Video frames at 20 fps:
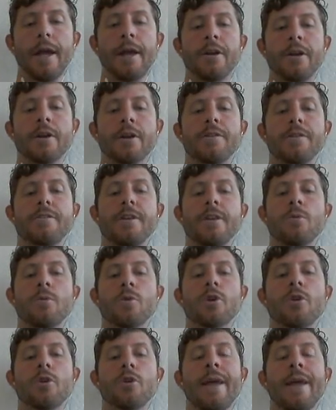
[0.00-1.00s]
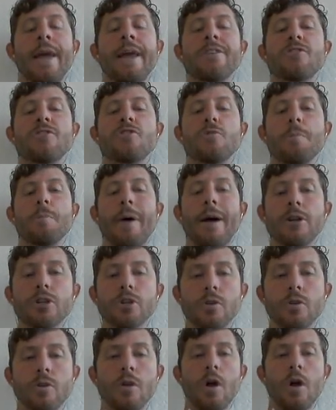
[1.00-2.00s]
and you're going to see that we're doing a
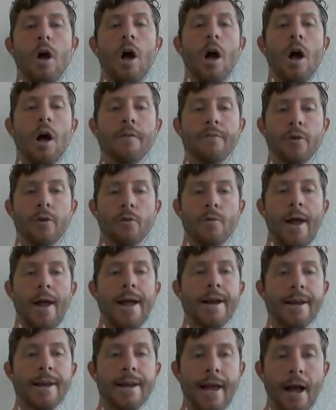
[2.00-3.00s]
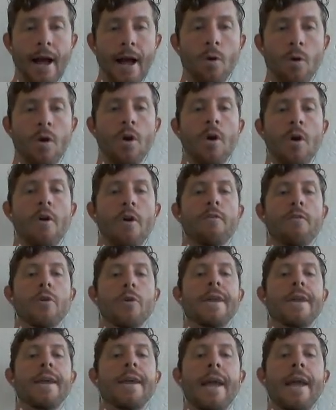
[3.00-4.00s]
special offer right now for
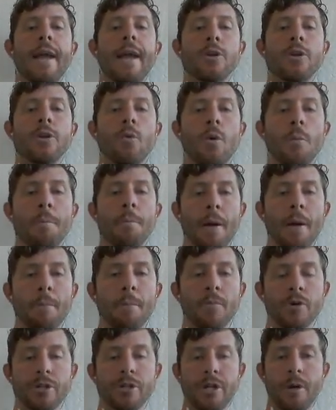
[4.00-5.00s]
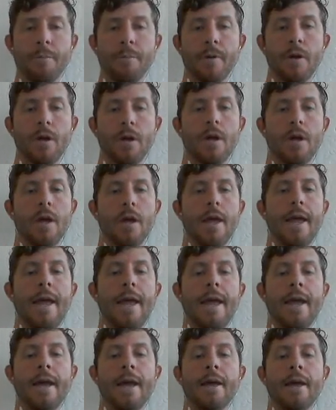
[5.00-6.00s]
the annual membership.
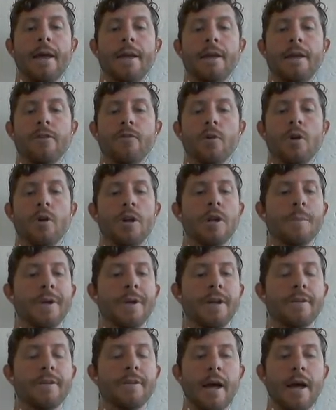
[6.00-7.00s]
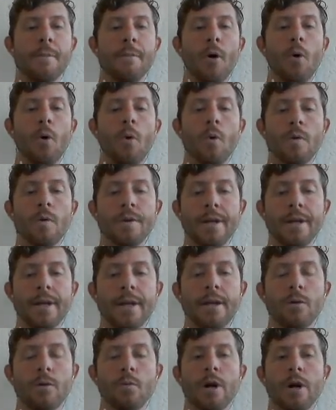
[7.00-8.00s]
And it's for a limited time
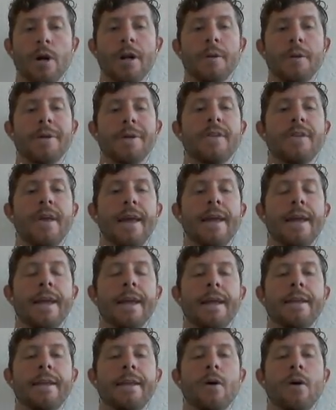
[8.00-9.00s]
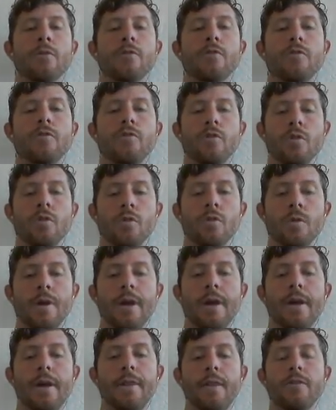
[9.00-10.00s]
only. We're going to be taking it down soon.
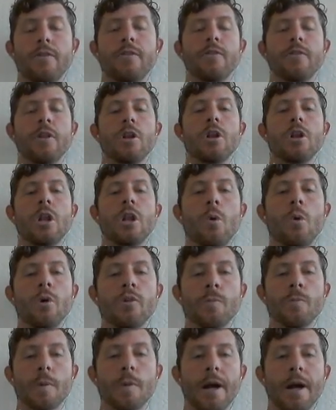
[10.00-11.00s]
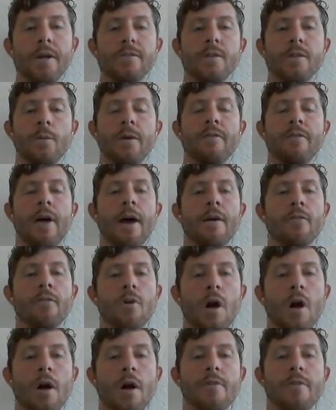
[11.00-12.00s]
This is the lowest price that we've
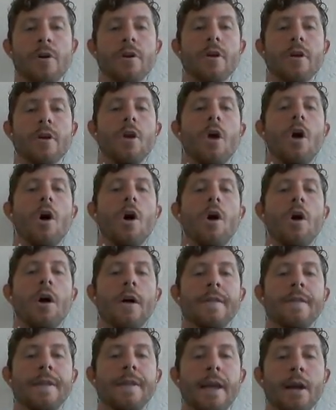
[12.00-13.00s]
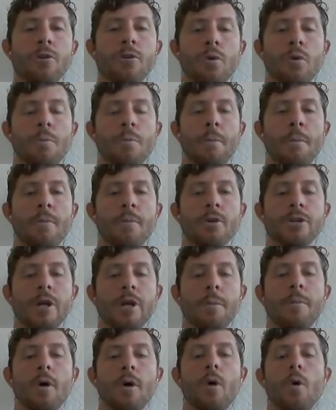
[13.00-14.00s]
ever offered on the annual
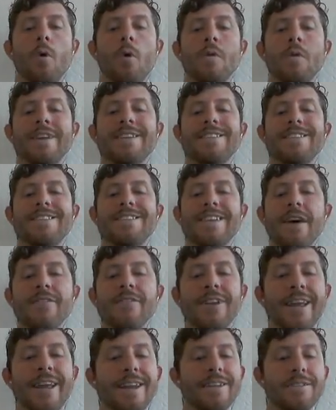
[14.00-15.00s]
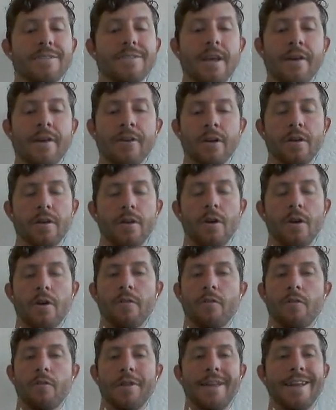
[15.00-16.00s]
membership. Only $787
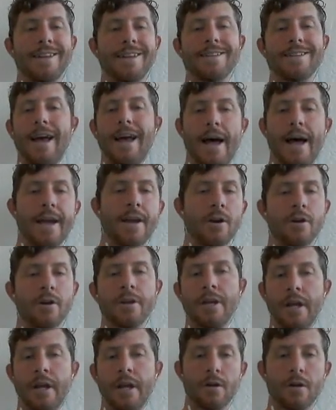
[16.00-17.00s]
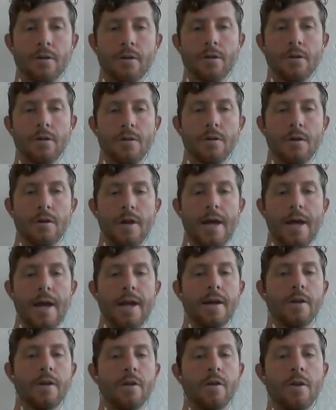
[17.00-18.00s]
for the entire year.
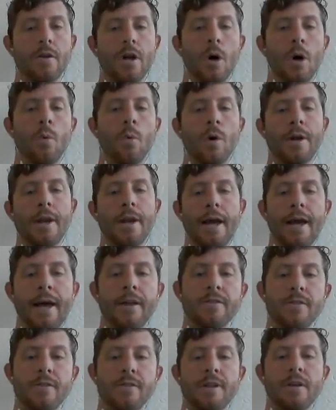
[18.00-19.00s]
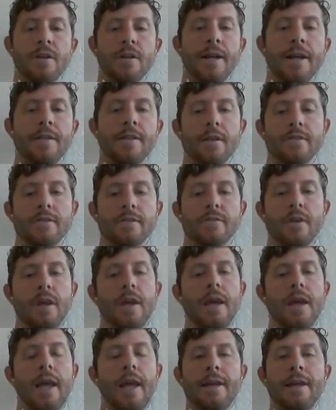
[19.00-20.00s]
Okay, no one has a deal like this
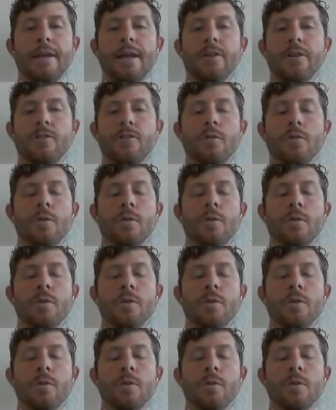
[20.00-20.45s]
and gets